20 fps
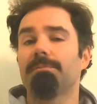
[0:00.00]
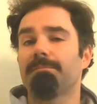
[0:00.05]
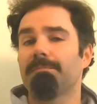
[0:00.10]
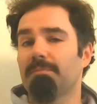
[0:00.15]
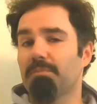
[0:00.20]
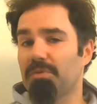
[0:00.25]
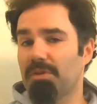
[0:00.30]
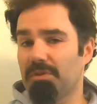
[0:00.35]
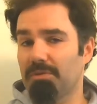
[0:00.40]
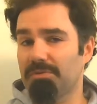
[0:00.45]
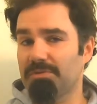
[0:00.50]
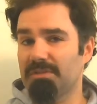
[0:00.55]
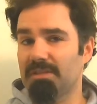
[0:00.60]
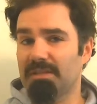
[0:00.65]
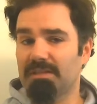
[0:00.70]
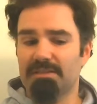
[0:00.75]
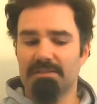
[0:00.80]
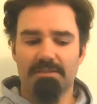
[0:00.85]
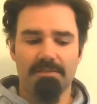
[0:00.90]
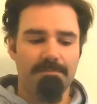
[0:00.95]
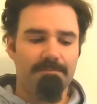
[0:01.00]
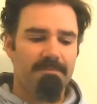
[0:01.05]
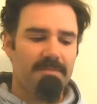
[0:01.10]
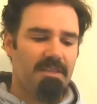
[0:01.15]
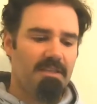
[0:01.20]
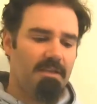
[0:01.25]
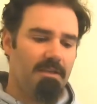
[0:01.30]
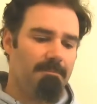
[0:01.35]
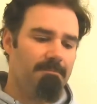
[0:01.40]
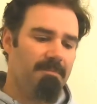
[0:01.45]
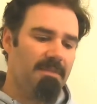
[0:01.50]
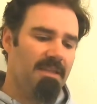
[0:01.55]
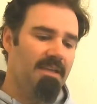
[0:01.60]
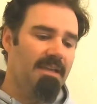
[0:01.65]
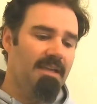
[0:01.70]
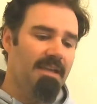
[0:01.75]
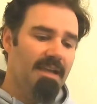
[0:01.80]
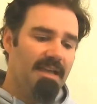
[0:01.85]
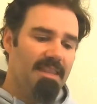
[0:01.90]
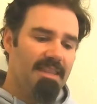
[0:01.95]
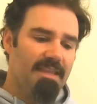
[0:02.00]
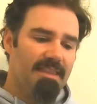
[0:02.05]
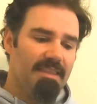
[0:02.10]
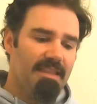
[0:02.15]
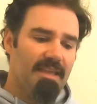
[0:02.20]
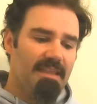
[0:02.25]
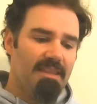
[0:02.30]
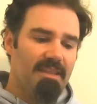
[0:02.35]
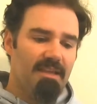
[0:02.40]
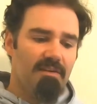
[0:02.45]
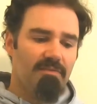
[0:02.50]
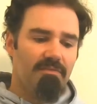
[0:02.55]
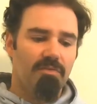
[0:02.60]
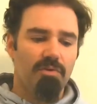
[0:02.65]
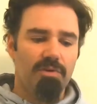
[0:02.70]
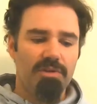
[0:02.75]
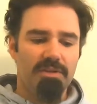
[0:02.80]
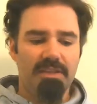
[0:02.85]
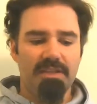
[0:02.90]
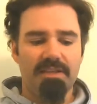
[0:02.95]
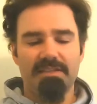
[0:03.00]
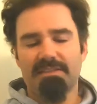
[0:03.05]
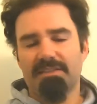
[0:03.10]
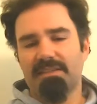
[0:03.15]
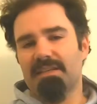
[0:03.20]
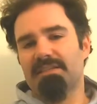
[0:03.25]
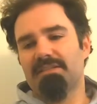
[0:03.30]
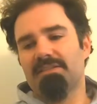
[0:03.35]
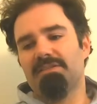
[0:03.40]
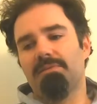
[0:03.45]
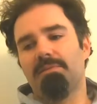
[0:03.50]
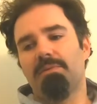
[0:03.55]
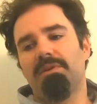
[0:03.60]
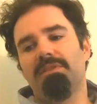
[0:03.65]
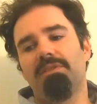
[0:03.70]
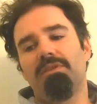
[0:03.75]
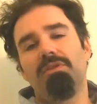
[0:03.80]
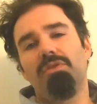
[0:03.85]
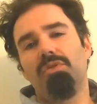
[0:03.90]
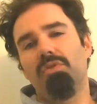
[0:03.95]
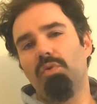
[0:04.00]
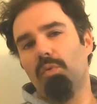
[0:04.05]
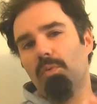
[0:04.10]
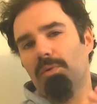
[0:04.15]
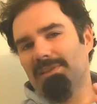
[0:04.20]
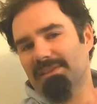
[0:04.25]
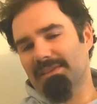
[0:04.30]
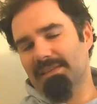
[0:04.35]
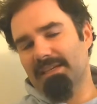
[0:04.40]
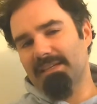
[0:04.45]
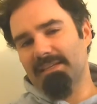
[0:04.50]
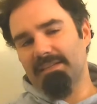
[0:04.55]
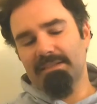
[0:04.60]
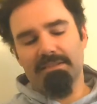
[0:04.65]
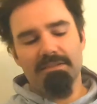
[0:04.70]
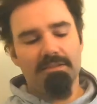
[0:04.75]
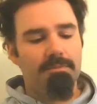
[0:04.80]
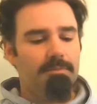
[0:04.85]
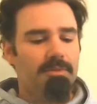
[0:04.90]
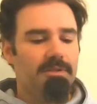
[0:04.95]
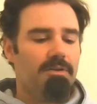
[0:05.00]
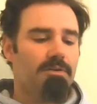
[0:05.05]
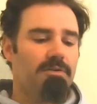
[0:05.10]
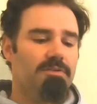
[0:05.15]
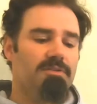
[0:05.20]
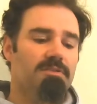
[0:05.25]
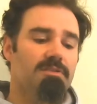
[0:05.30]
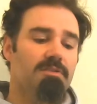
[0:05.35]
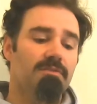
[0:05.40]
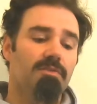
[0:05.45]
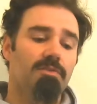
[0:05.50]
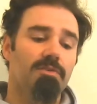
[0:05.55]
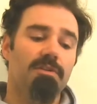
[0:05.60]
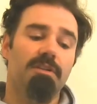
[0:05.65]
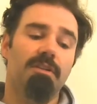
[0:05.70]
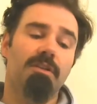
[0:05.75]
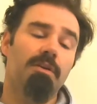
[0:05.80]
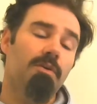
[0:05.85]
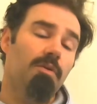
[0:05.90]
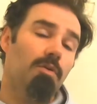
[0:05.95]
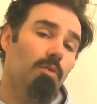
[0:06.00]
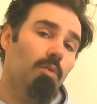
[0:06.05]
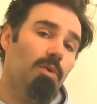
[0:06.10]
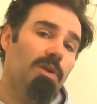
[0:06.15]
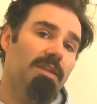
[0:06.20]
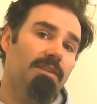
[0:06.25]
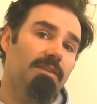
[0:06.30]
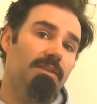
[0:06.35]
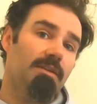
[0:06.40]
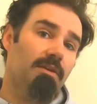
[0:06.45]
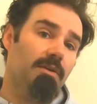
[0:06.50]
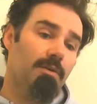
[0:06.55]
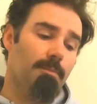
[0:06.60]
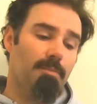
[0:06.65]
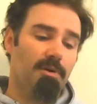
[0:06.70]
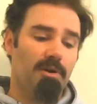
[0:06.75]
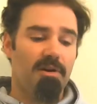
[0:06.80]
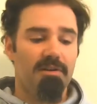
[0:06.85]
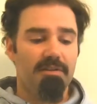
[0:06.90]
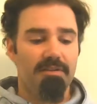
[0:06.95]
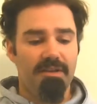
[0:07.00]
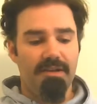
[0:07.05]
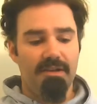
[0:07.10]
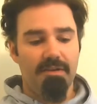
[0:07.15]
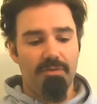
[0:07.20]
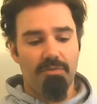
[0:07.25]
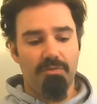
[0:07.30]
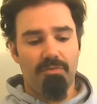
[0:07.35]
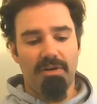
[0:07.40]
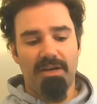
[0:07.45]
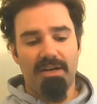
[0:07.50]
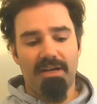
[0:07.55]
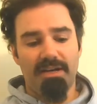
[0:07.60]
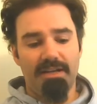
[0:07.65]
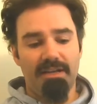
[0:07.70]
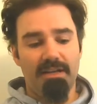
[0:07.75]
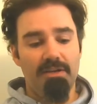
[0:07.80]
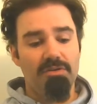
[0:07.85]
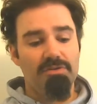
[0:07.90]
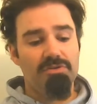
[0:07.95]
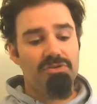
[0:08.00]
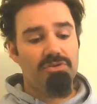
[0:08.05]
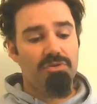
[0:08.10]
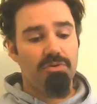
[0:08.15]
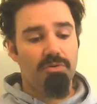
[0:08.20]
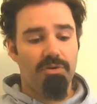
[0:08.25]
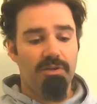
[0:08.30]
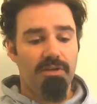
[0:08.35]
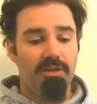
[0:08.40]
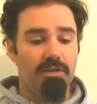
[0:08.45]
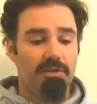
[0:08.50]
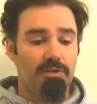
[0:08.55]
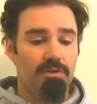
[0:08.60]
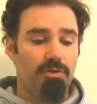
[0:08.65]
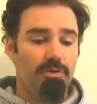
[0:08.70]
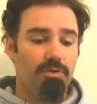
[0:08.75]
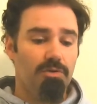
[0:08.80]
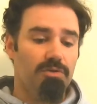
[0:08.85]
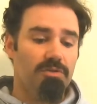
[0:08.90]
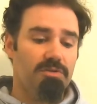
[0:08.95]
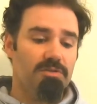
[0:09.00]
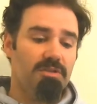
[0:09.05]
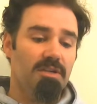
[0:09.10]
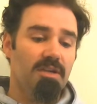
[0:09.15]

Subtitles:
with those things. Okay. And then the avoid list, this is the one that no one likes because it's avoid wheat, barley, rye, soy, legumes,